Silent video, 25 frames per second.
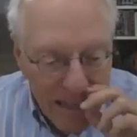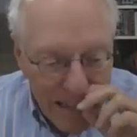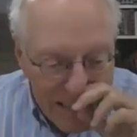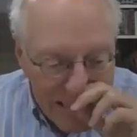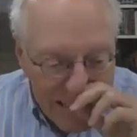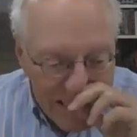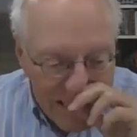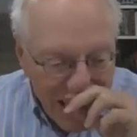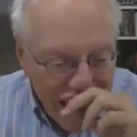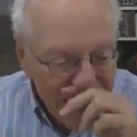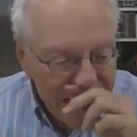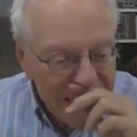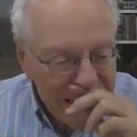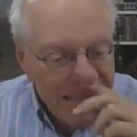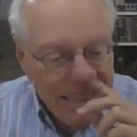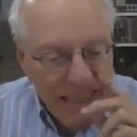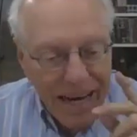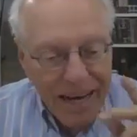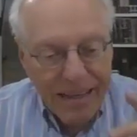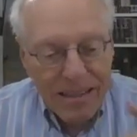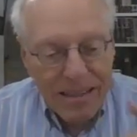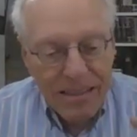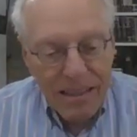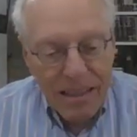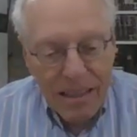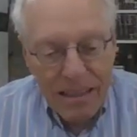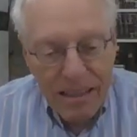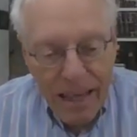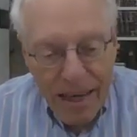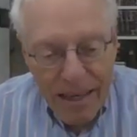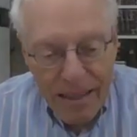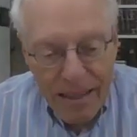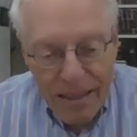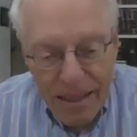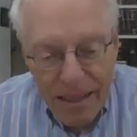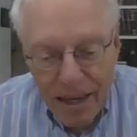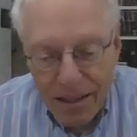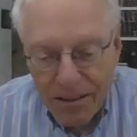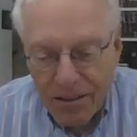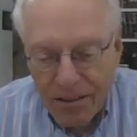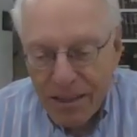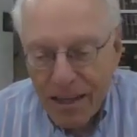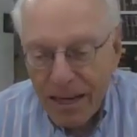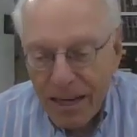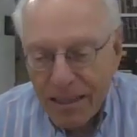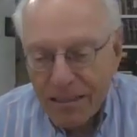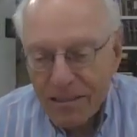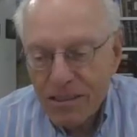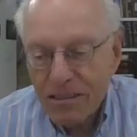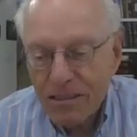It's not exactly like the other
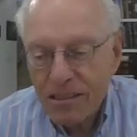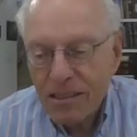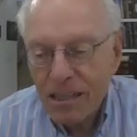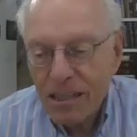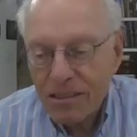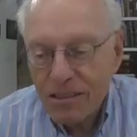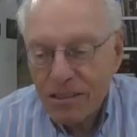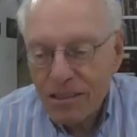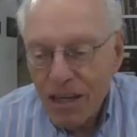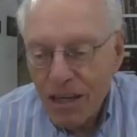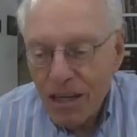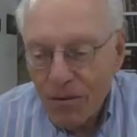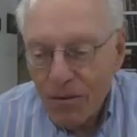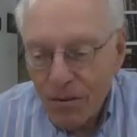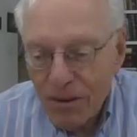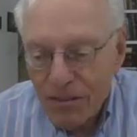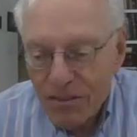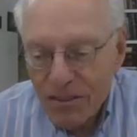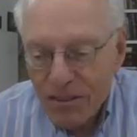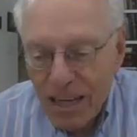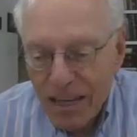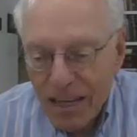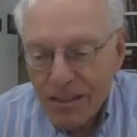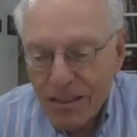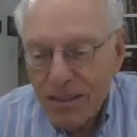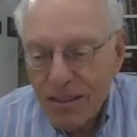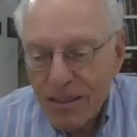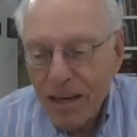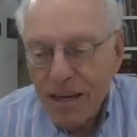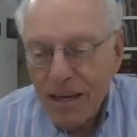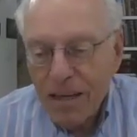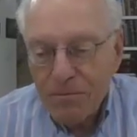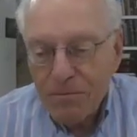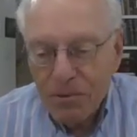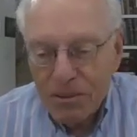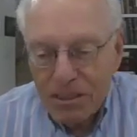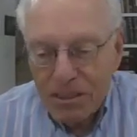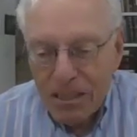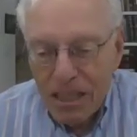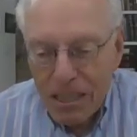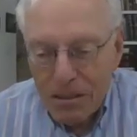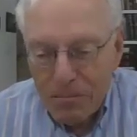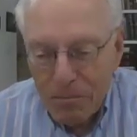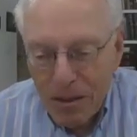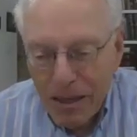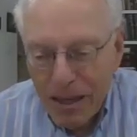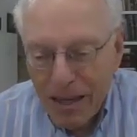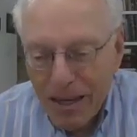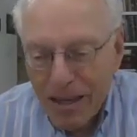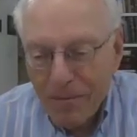cases, because we said at the
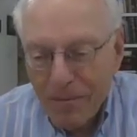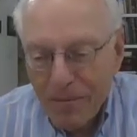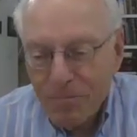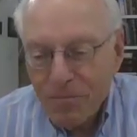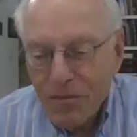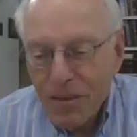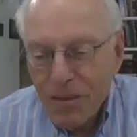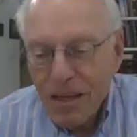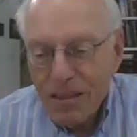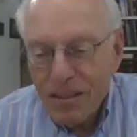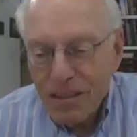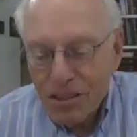beginning,